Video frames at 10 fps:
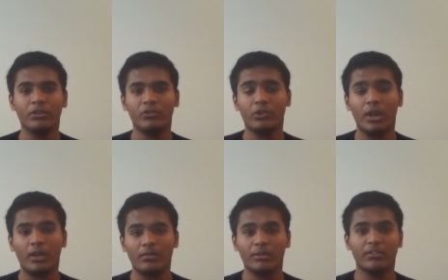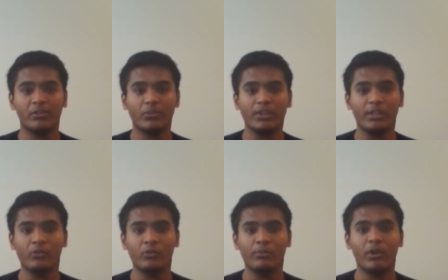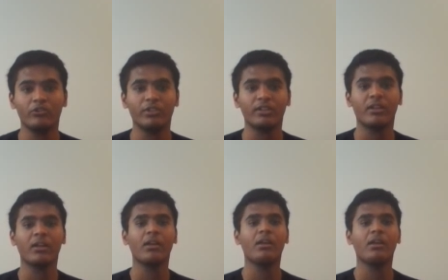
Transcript: So yeah, that's a really cool project.